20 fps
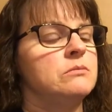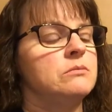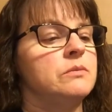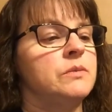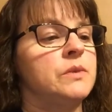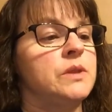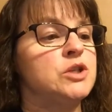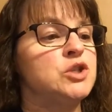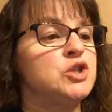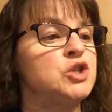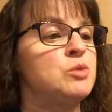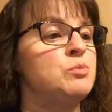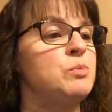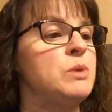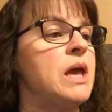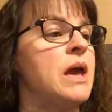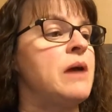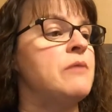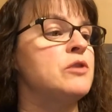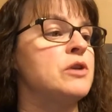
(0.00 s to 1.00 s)
This should
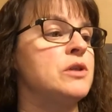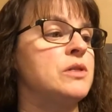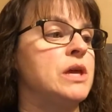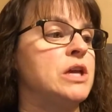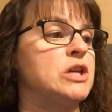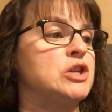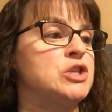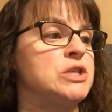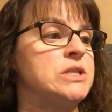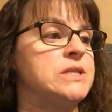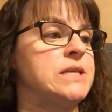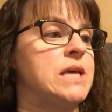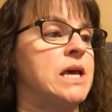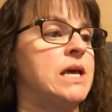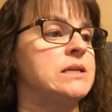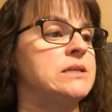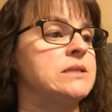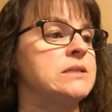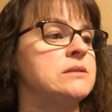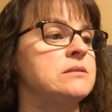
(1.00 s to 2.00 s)
be everything, she
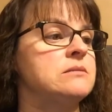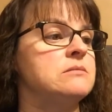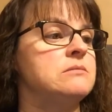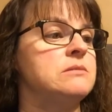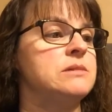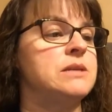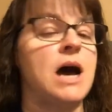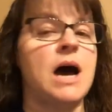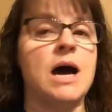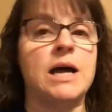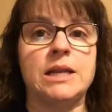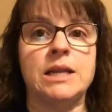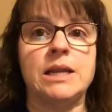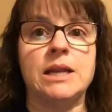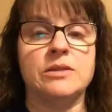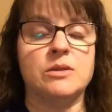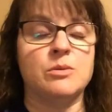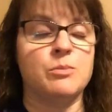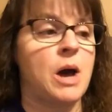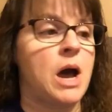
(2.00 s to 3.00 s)
says, nodding
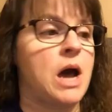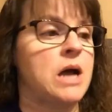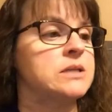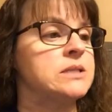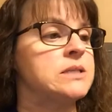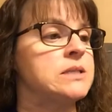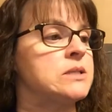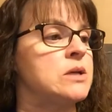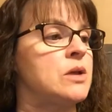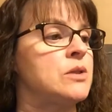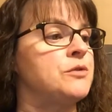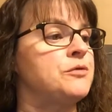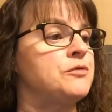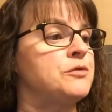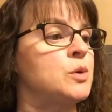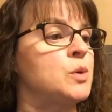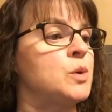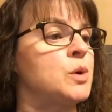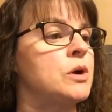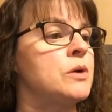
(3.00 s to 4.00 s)
at the boxes on the
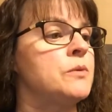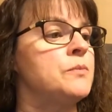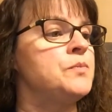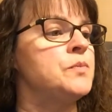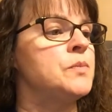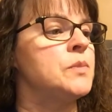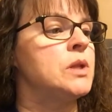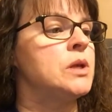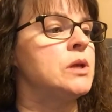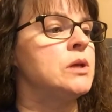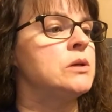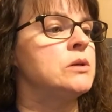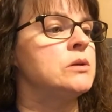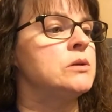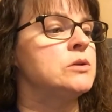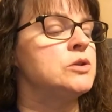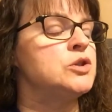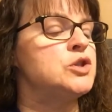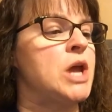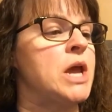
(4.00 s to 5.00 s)
floor.
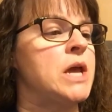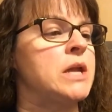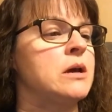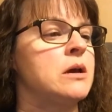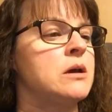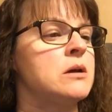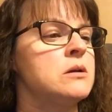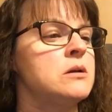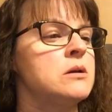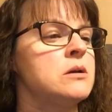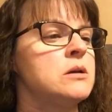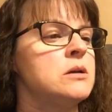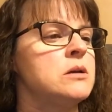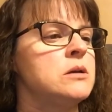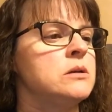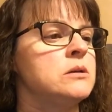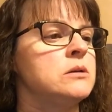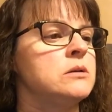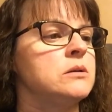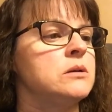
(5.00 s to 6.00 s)
Jana,
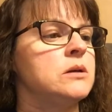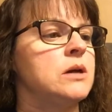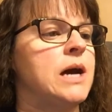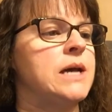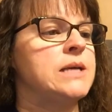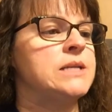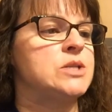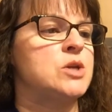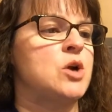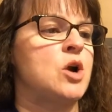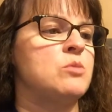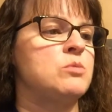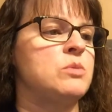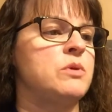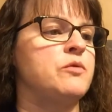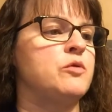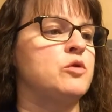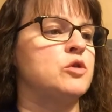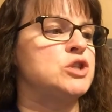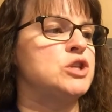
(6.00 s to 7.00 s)
I start
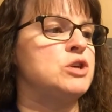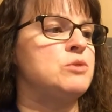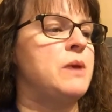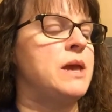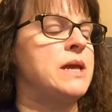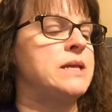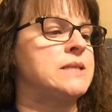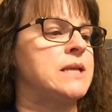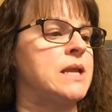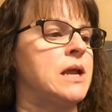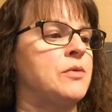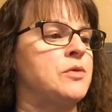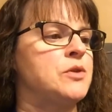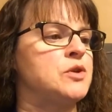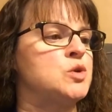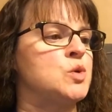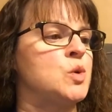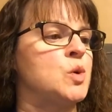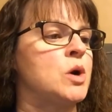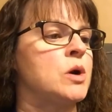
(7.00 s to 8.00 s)
before she makes it out the
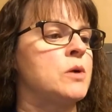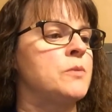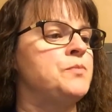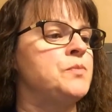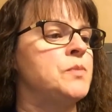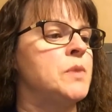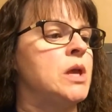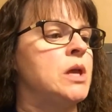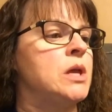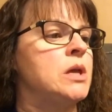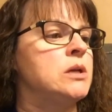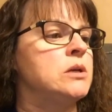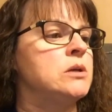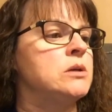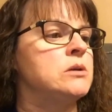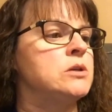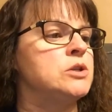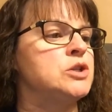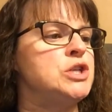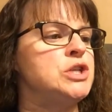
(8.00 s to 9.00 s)
door.
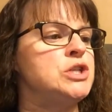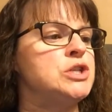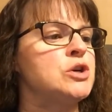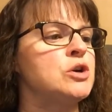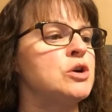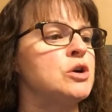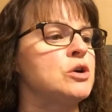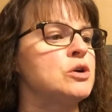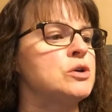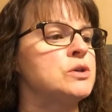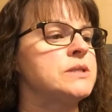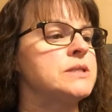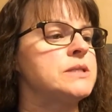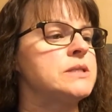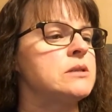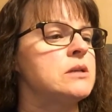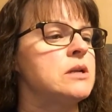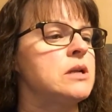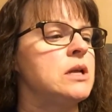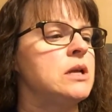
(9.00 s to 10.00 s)
She
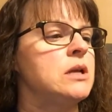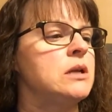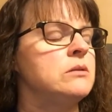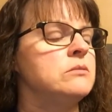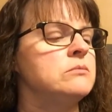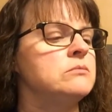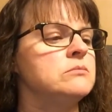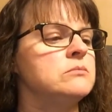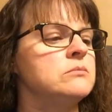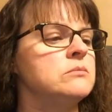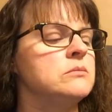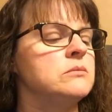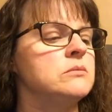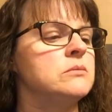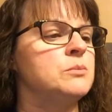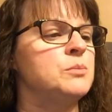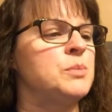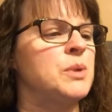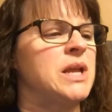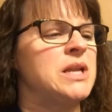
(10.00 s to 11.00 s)
turns,
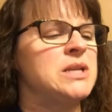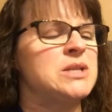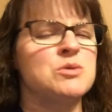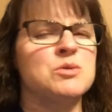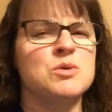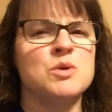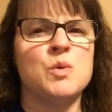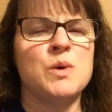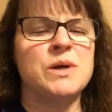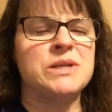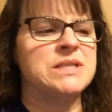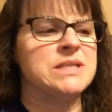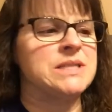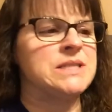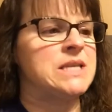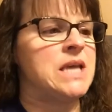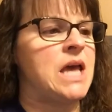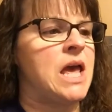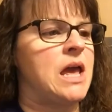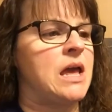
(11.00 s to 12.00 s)
but I don't know what to
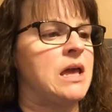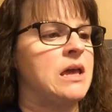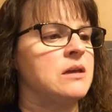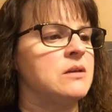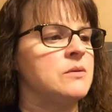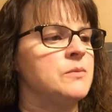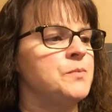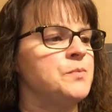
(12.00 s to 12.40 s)
say.